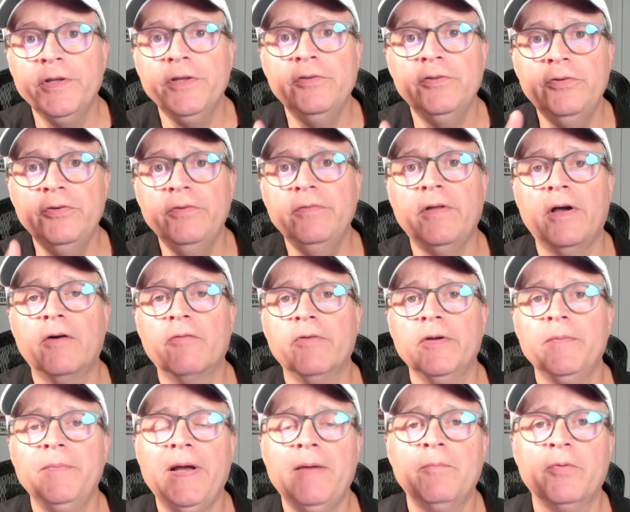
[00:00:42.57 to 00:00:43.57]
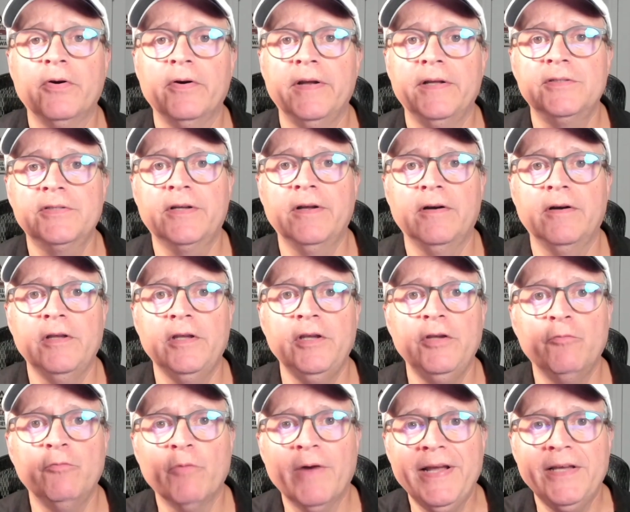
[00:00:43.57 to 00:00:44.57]
you do though, remember it's going to
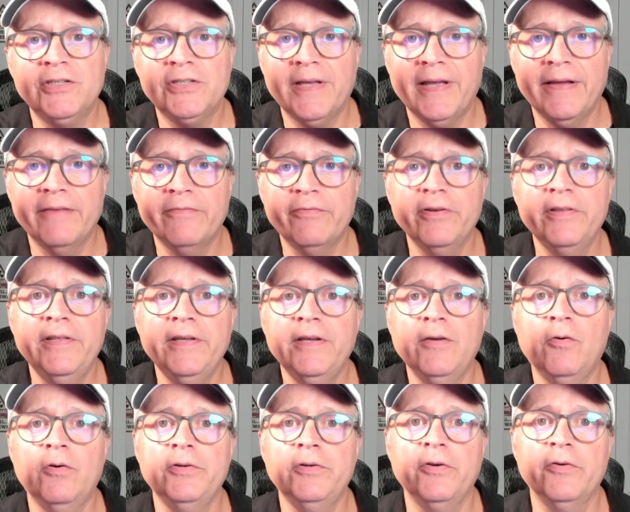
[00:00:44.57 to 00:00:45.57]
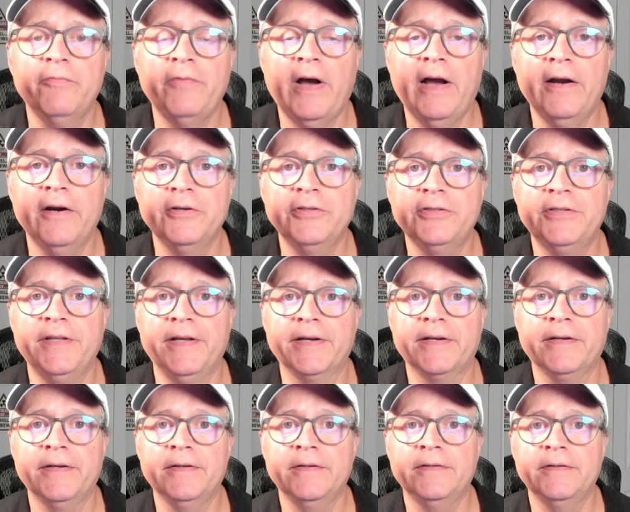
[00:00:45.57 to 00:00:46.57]
erase everything on your Fire
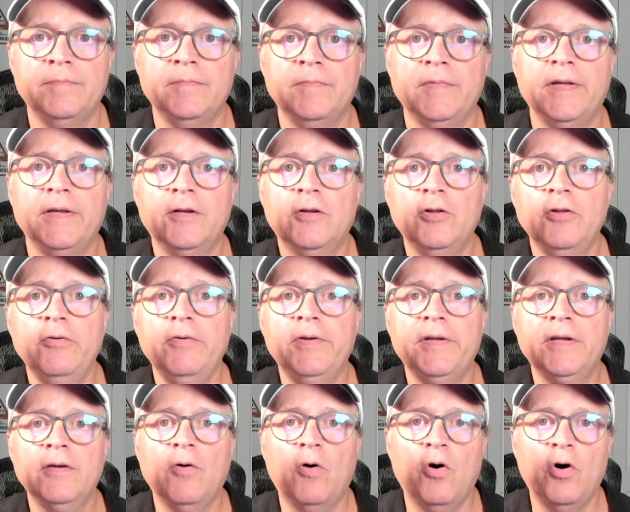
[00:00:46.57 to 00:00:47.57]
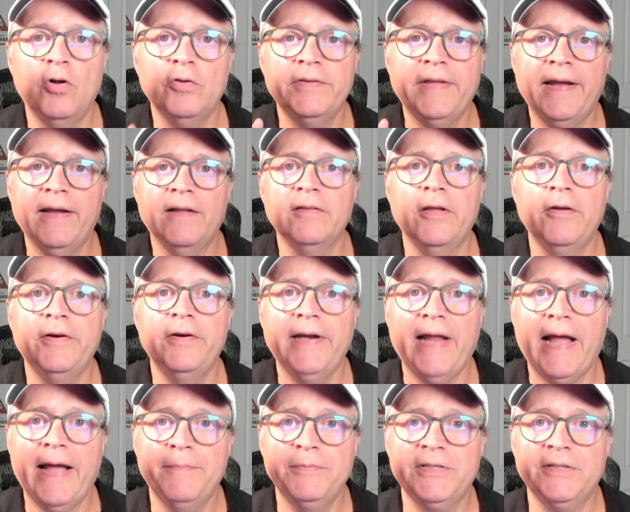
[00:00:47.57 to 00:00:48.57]
Stick, including all downloaded
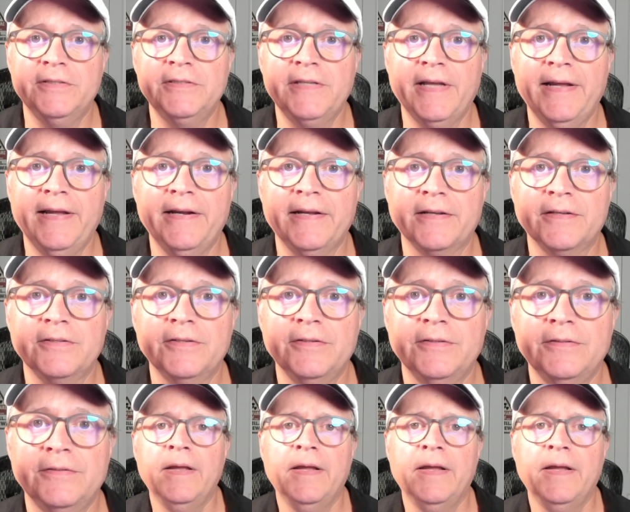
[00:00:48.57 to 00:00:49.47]
apps and settings.